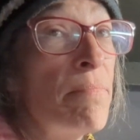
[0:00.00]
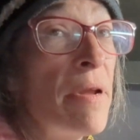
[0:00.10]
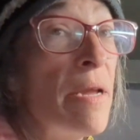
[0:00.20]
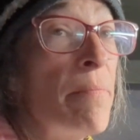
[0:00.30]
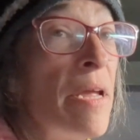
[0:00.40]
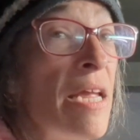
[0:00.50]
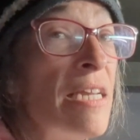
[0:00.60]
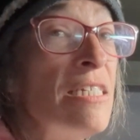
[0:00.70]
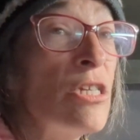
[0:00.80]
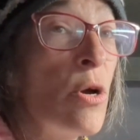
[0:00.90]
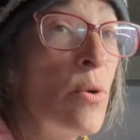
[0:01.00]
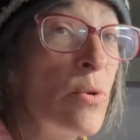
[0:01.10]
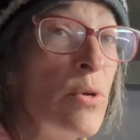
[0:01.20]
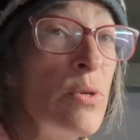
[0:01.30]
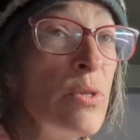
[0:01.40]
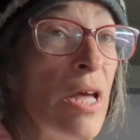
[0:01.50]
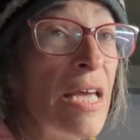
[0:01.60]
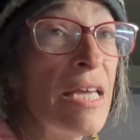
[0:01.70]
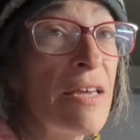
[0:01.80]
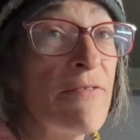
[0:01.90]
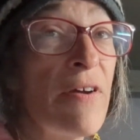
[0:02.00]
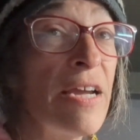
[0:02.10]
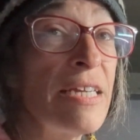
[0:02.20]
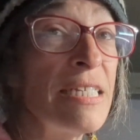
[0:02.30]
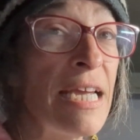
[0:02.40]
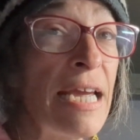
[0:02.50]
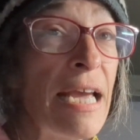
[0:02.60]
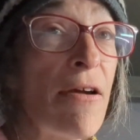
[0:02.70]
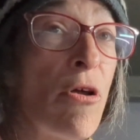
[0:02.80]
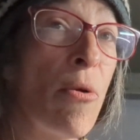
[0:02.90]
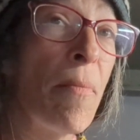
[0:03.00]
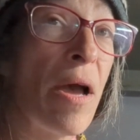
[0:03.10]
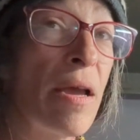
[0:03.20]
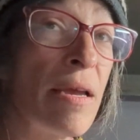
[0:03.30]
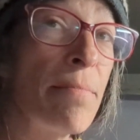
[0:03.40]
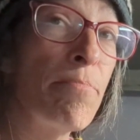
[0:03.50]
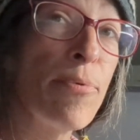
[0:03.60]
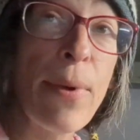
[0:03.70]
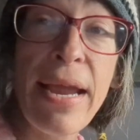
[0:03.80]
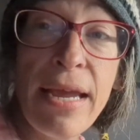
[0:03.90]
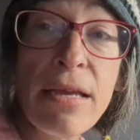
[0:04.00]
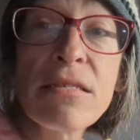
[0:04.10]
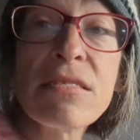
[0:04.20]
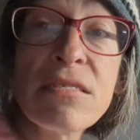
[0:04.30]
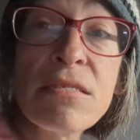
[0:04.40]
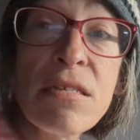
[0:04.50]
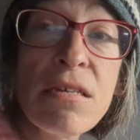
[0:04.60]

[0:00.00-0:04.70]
in total, like if I take out all my breaks,